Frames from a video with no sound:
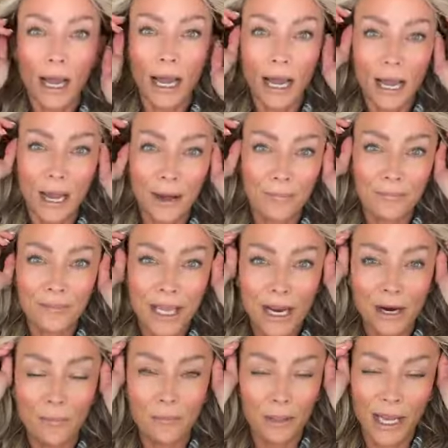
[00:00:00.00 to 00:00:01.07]
Um,
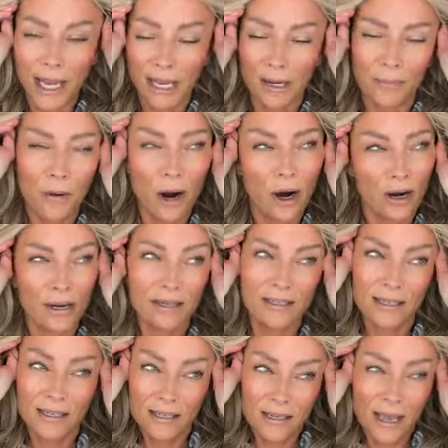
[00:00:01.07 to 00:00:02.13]
they are playing a
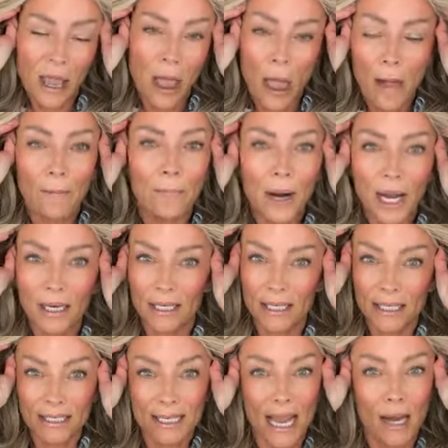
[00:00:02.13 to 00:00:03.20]
part, but
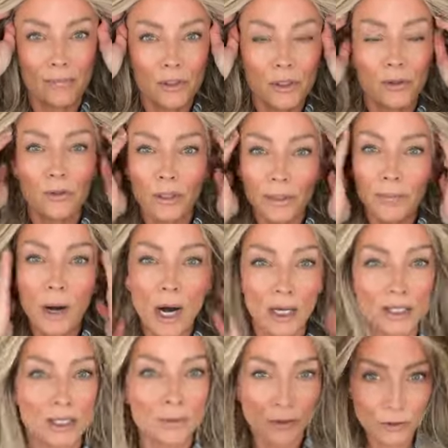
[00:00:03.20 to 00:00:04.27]
it is absolutely
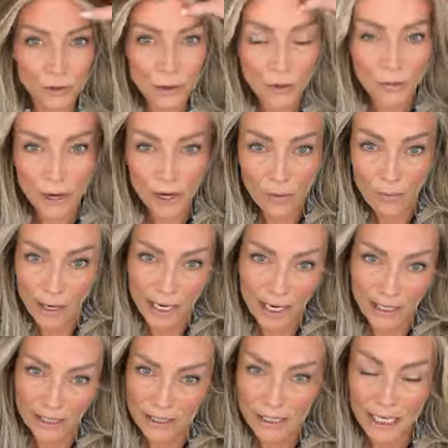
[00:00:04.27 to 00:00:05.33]
possible to wear
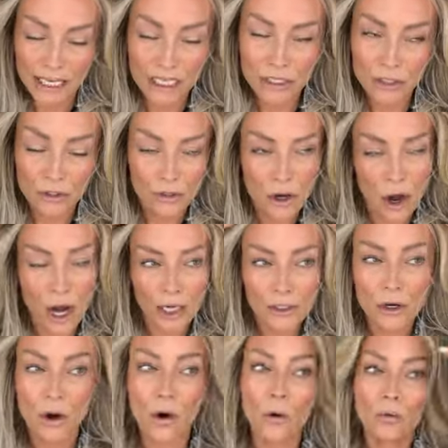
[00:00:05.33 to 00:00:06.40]
wigs. It is
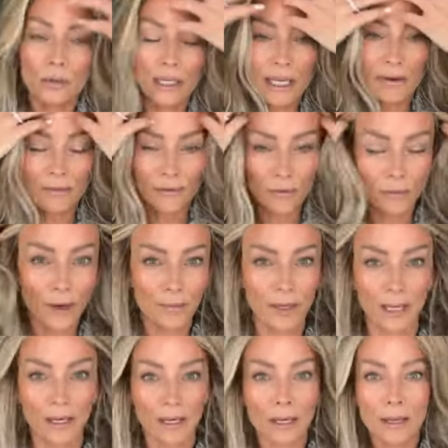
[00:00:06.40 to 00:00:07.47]
not only for
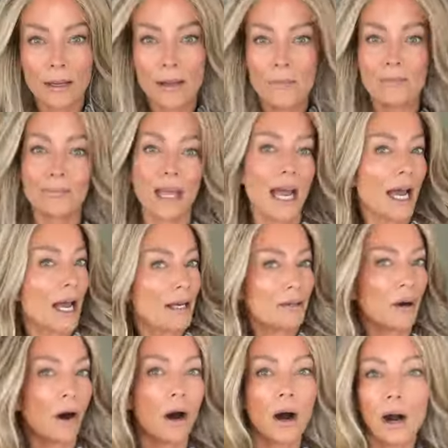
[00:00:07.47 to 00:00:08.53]
women
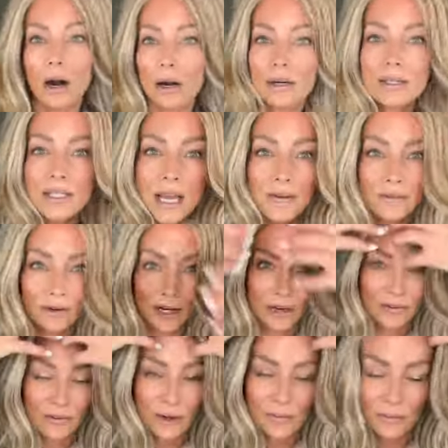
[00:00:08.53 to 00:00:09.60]
that are
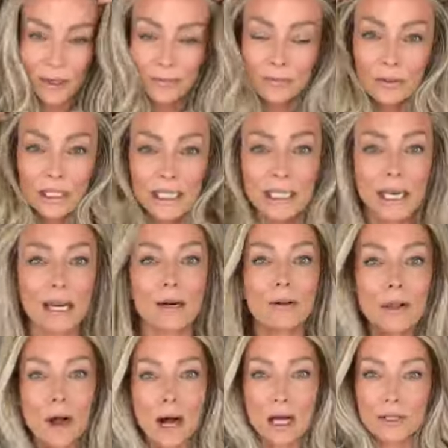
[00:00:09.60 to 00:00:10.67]
suffering from complete
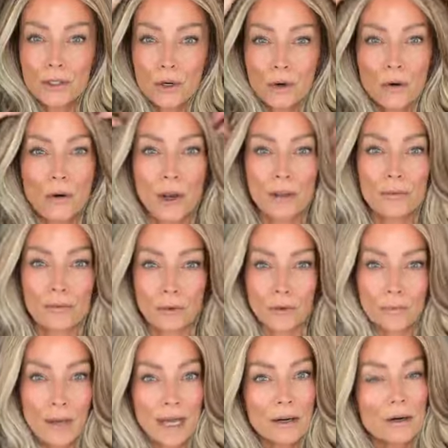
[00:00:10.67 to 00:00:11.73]
hair loss or going
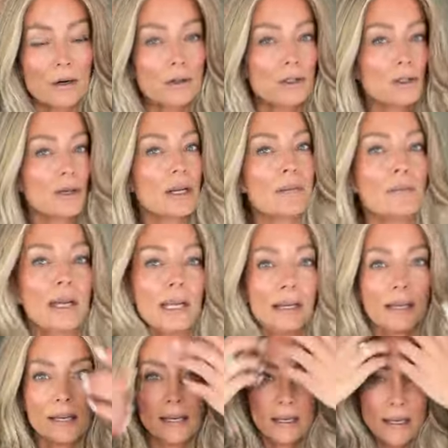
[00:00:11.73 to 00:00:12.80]
through medical
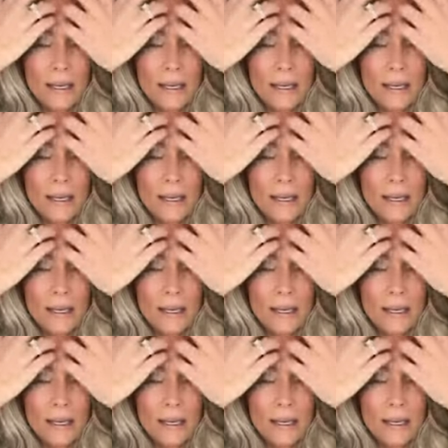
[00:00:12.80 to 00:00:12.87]
treatment.